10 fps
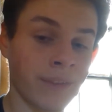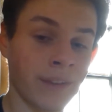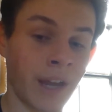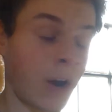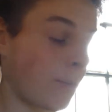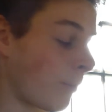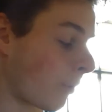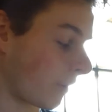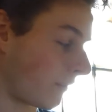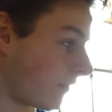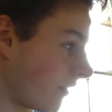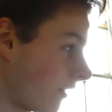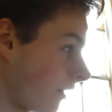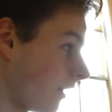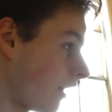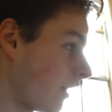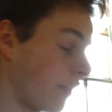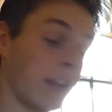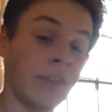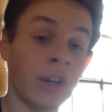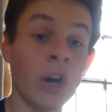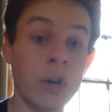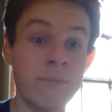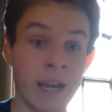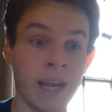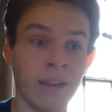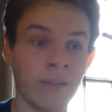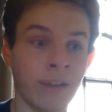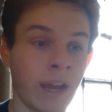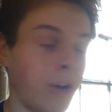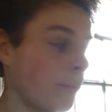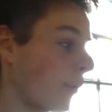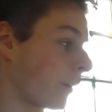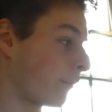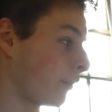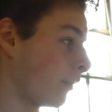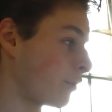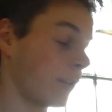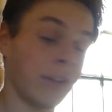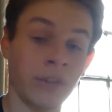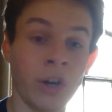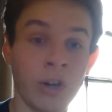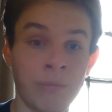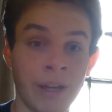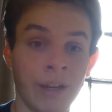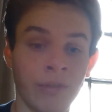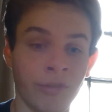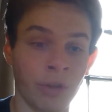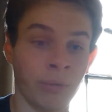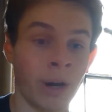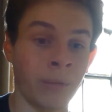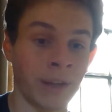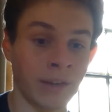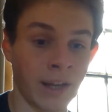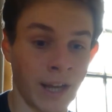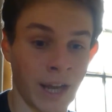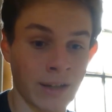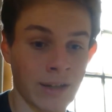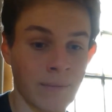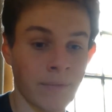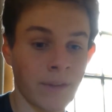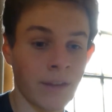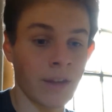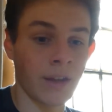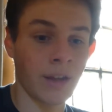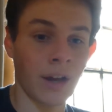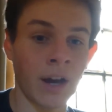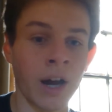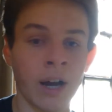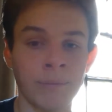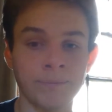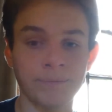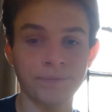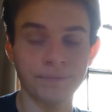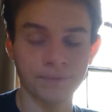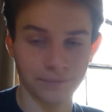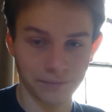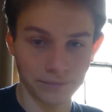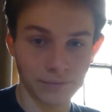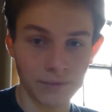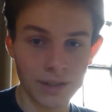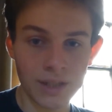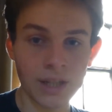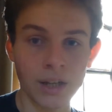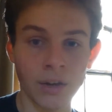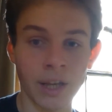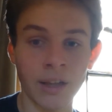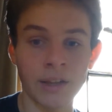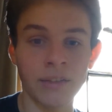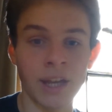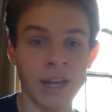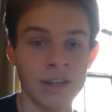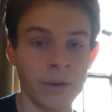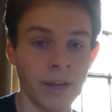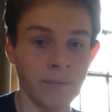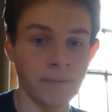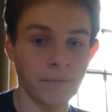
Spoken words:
how important this could be and how important of a solution this could be for the problem that's at hand. Um, okay, let's get into it.